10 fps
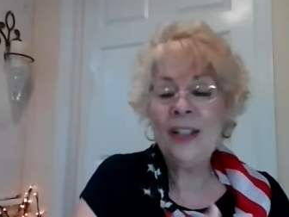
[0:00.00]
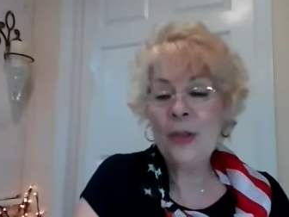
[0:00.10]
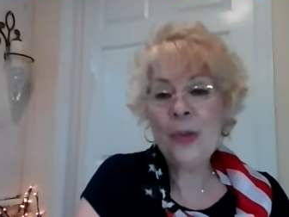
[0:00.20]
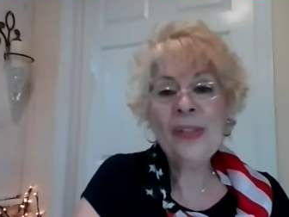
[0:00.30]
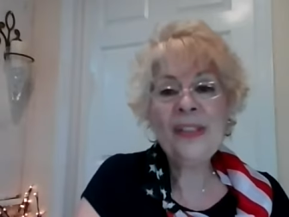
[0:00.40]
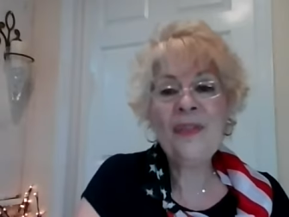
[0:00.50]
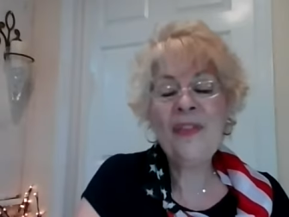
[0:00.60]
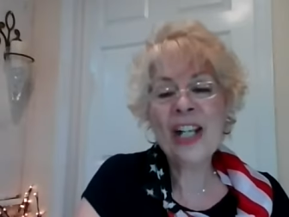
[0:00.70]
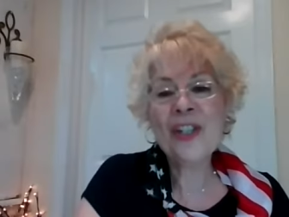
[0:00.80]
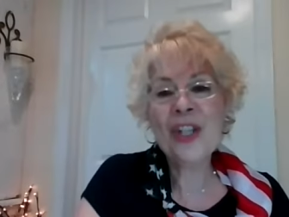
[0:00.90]
the
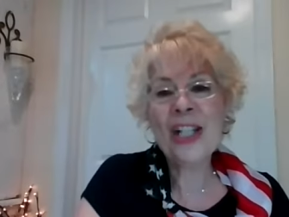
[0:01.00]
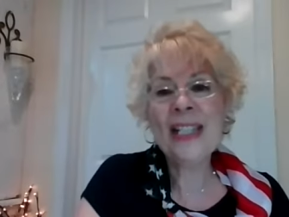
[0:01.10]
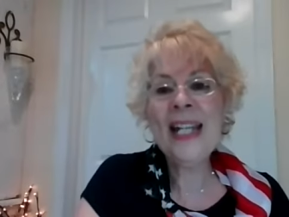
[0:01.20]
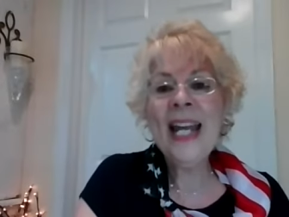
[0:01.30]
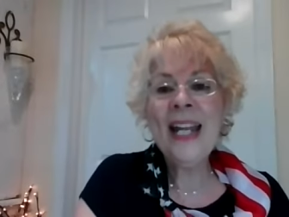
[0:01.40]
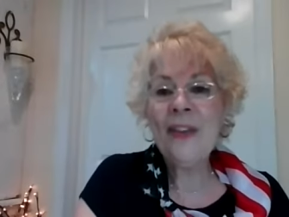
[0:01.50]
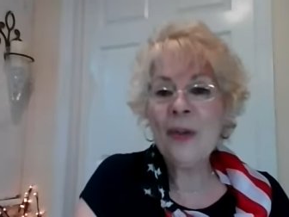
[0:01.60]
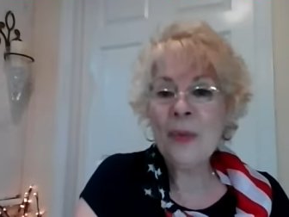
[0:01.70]
crucifixion, the